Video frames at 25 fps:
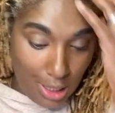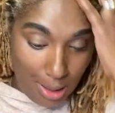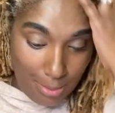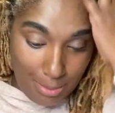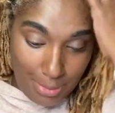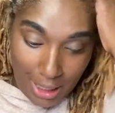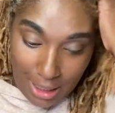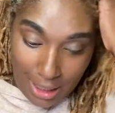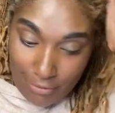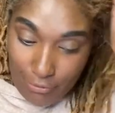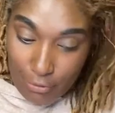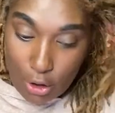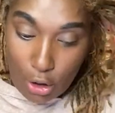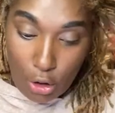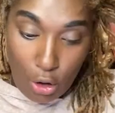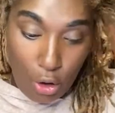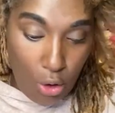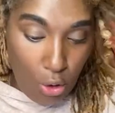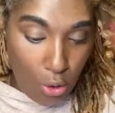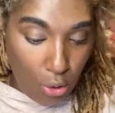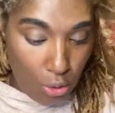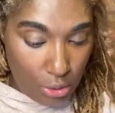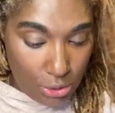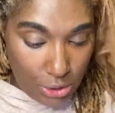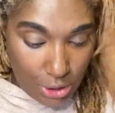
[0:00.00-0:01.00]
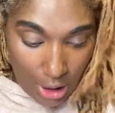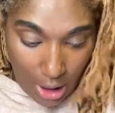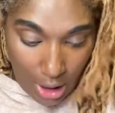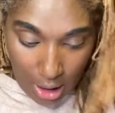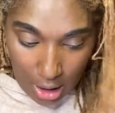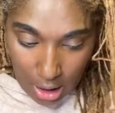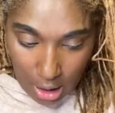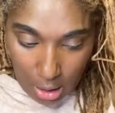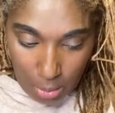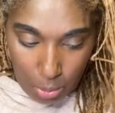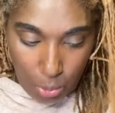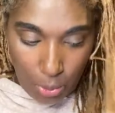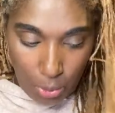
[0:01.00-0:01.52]
I'm not even going to hold y'all
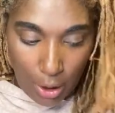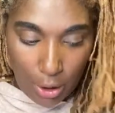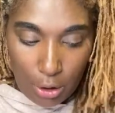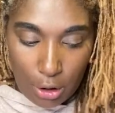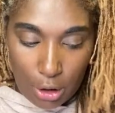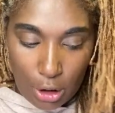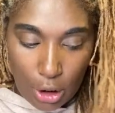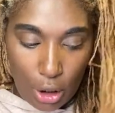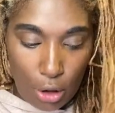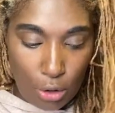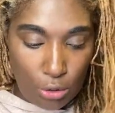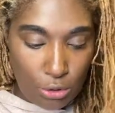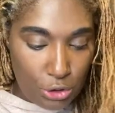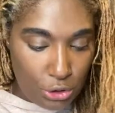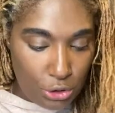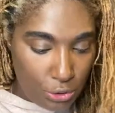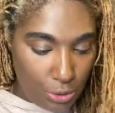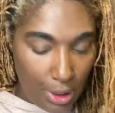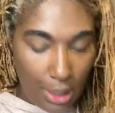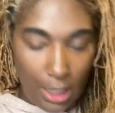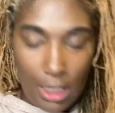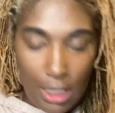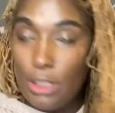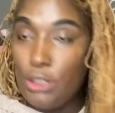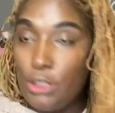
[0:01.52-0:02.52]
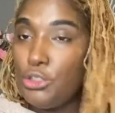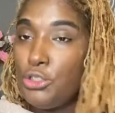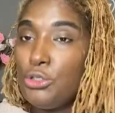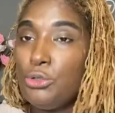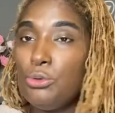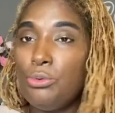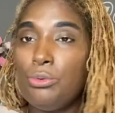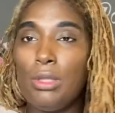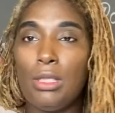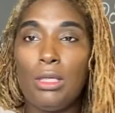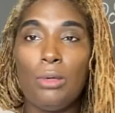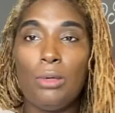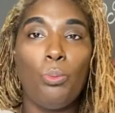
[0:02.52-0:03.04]
up. We're going to go straight into
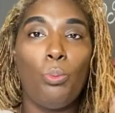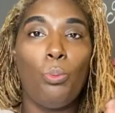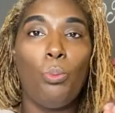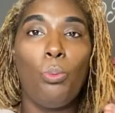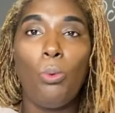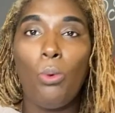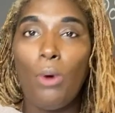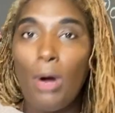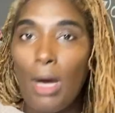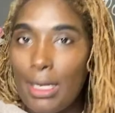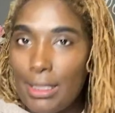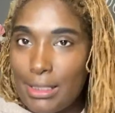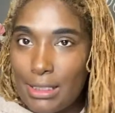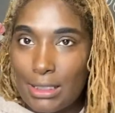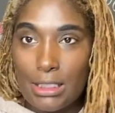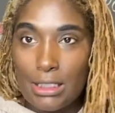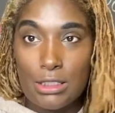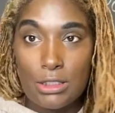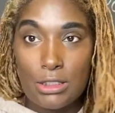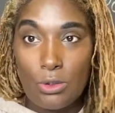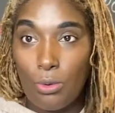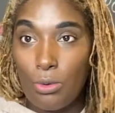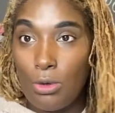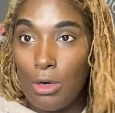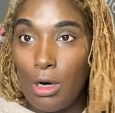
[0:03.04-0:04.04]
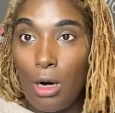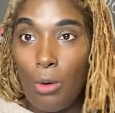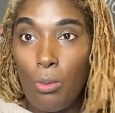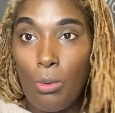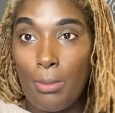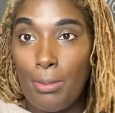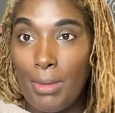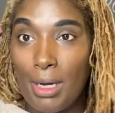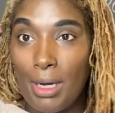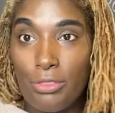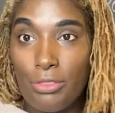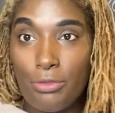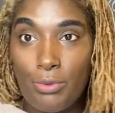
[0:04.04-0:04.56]
the what is going on with
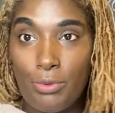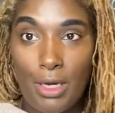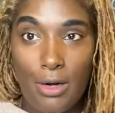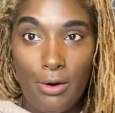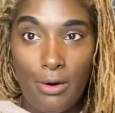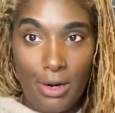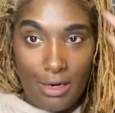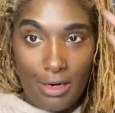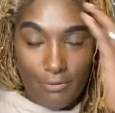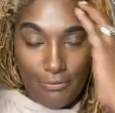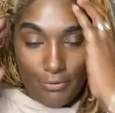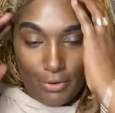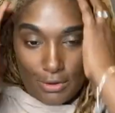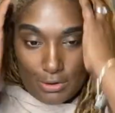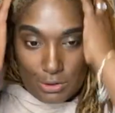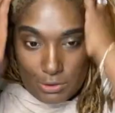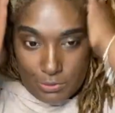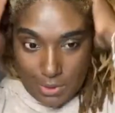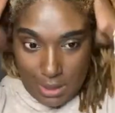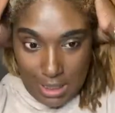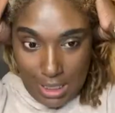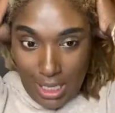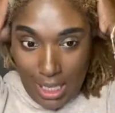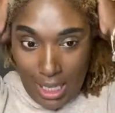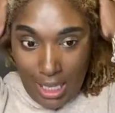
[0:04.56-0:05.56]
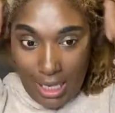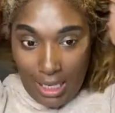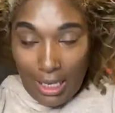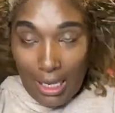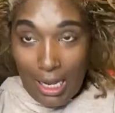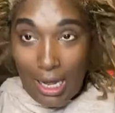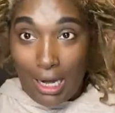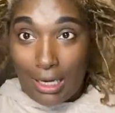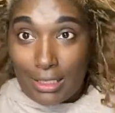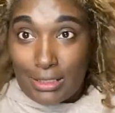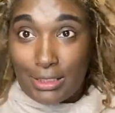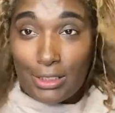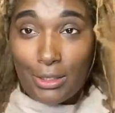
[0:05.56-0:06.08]
my 3-year anniversary
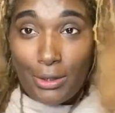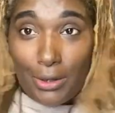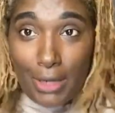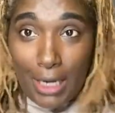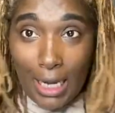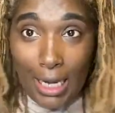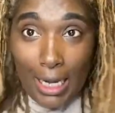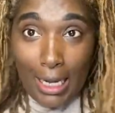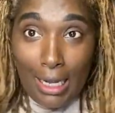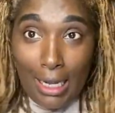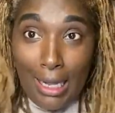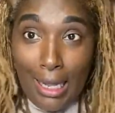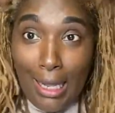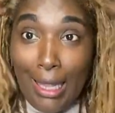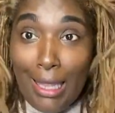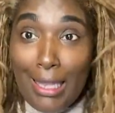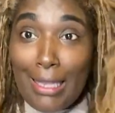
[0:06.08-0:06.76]
locks, okay?